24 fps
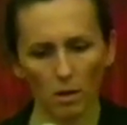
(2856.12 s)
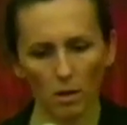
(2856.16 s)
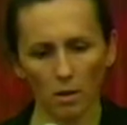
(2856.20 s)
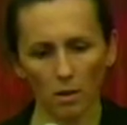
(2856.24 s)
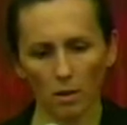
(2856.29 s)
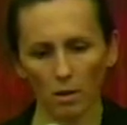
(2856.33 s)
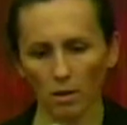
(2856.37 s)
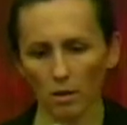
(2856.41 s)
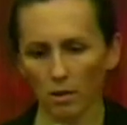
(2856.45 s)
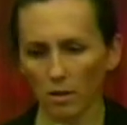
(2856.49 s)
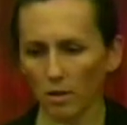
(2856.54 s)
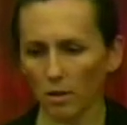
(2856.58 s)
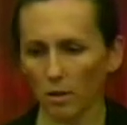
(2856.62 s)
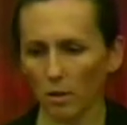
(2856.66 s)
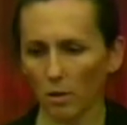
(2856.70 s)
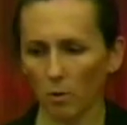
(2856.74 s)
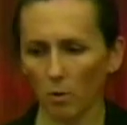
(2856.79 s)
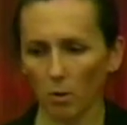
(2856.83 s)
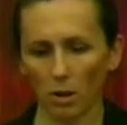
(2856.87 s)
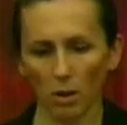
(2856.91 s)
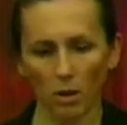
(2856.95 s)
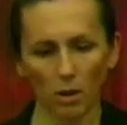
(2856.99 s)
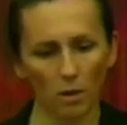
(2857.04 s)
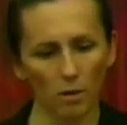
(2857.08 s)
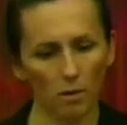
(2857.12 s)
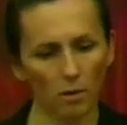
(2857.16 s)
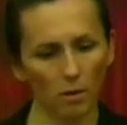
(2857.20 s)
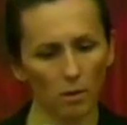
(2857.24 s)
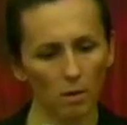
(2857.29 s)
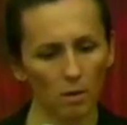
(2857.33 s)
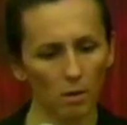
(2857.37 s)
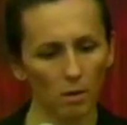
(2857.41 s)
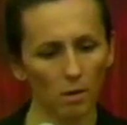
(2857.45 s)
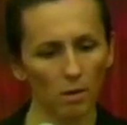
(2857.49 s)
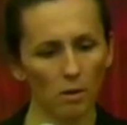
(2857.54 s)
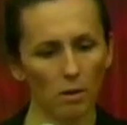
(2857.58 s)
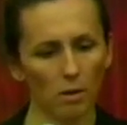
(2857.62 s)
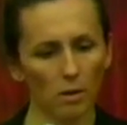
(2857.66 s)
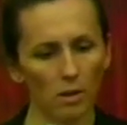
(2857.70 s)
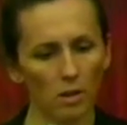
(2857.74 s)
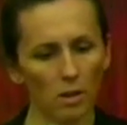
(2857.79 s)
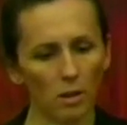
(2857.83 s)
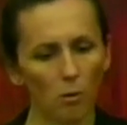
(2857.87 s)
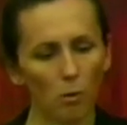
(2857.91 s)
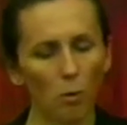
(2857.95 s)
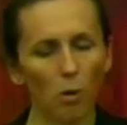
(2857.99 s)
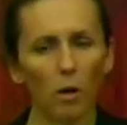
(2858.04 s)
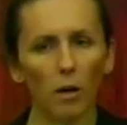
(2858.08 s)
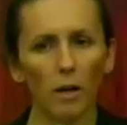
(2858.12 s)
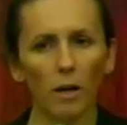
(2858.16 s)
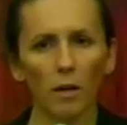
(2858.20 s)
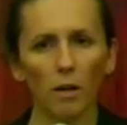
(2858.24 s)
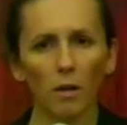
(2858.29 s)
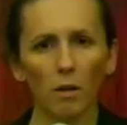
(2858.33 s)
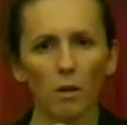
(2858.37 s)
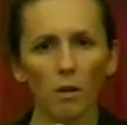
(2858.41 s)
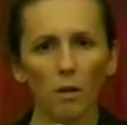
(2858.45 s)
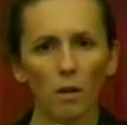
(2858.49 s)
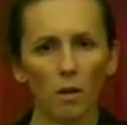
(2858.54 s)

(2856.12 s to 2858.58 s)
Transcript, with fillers: So there's the URL,